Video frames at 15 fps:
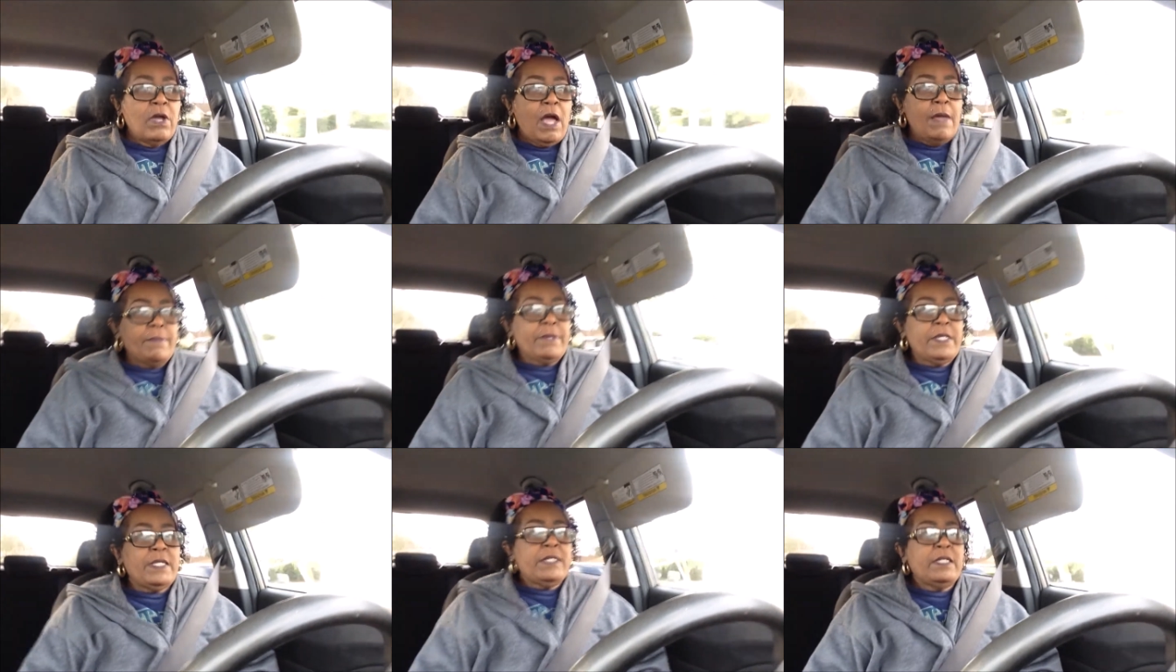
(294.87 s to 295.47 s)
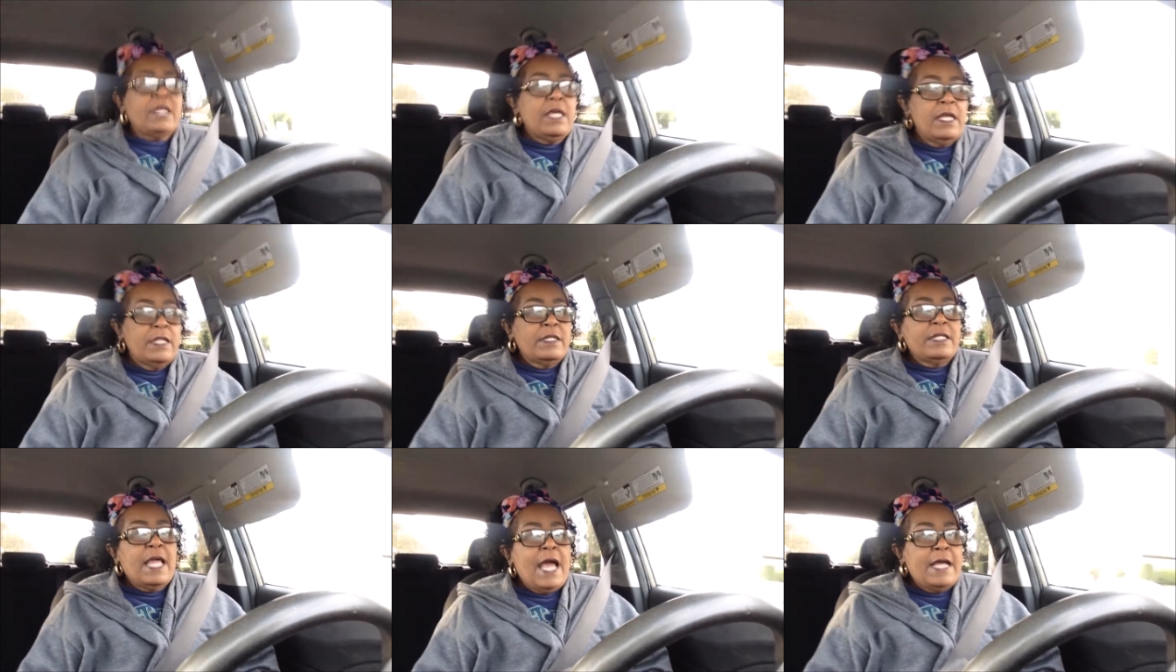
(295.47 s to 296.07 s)
I
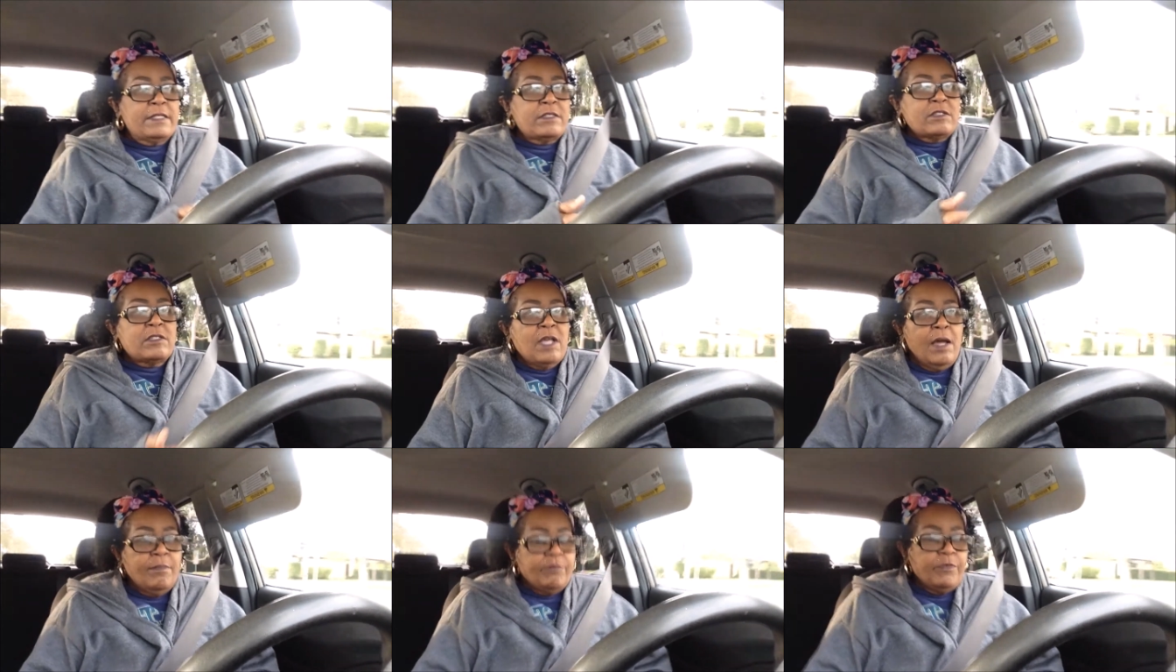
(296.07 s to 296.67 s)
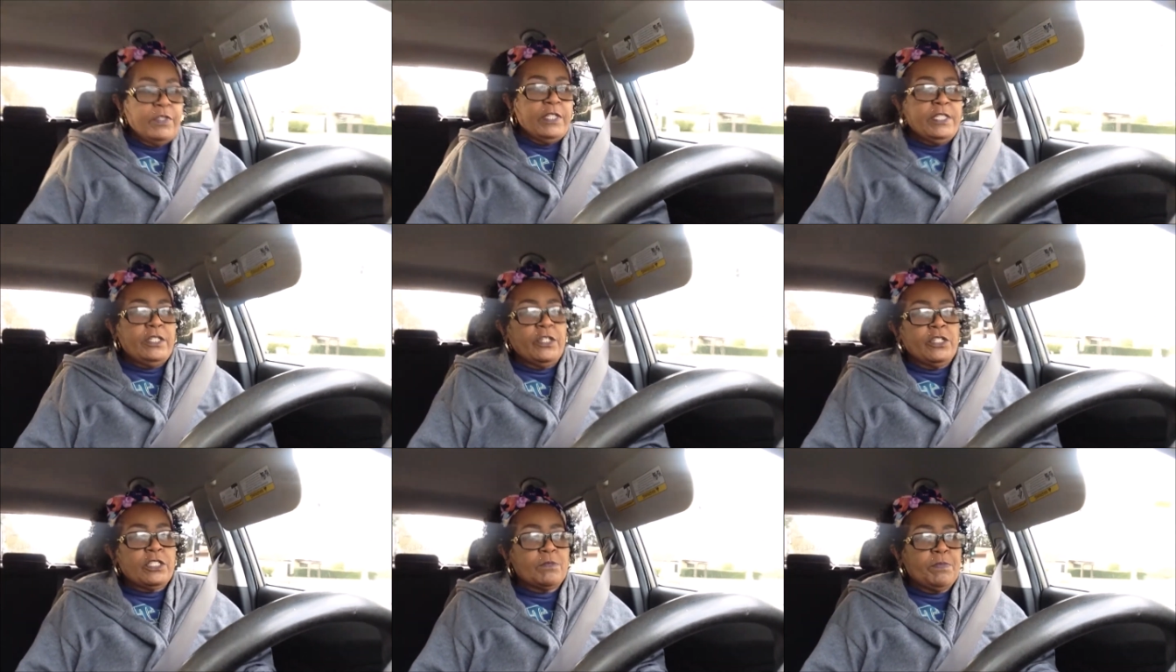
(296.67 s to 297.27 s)
mean, not some
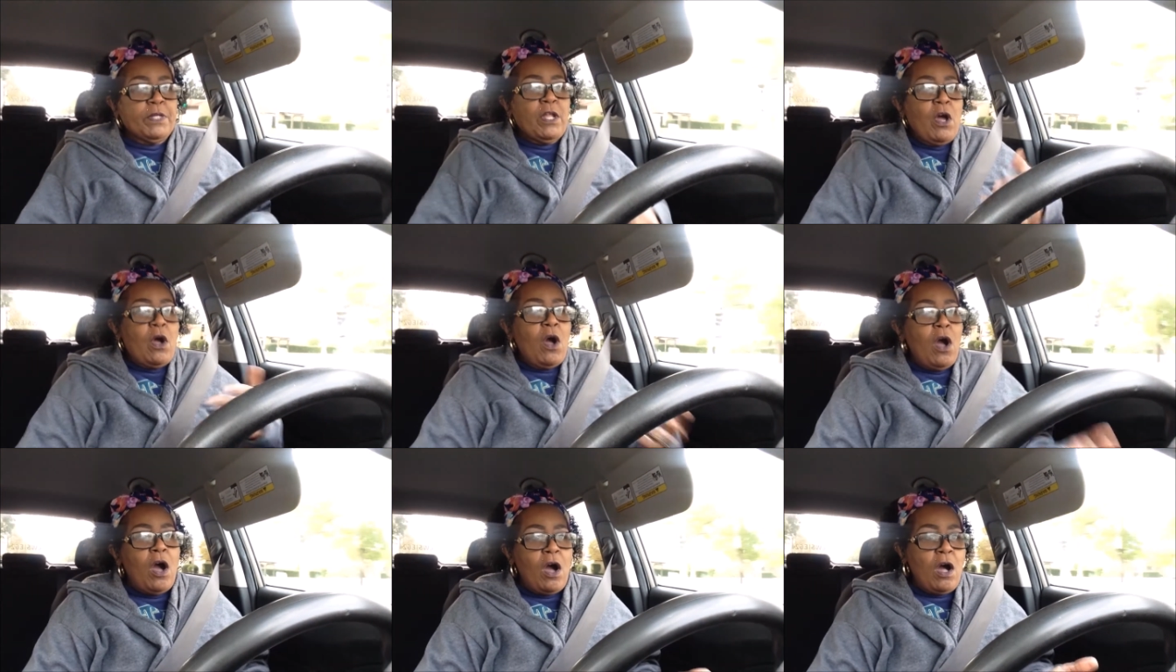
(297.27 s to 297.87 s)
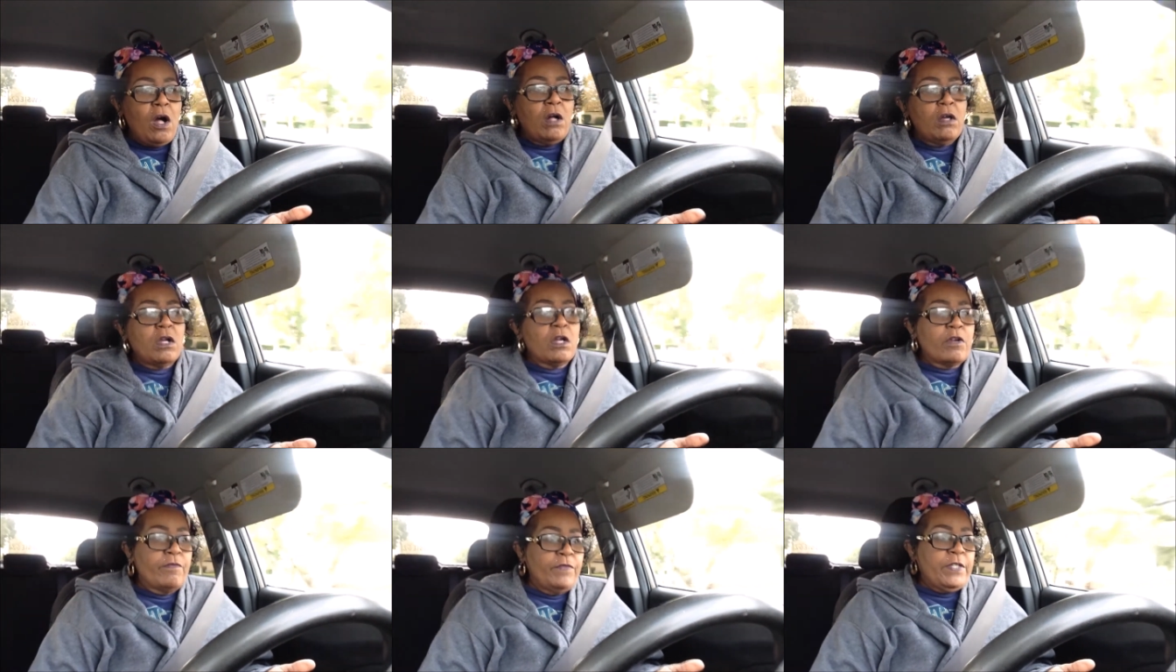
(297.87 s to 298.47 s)
videos, but all
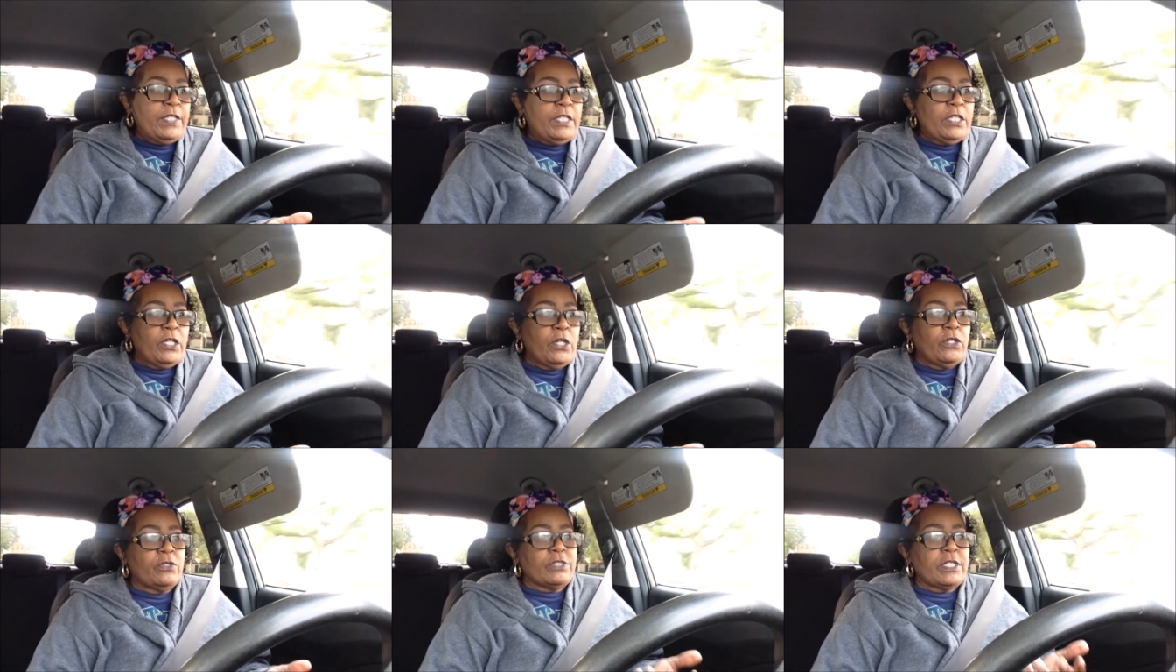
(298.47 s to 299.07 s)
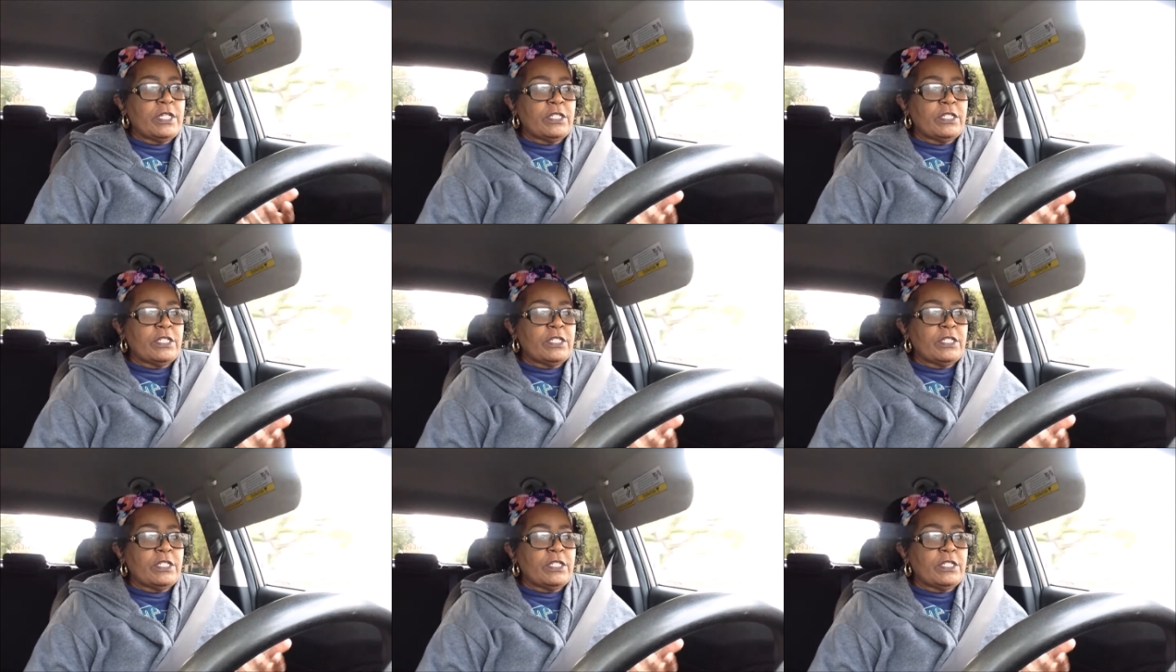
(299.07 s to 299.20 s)
her videos.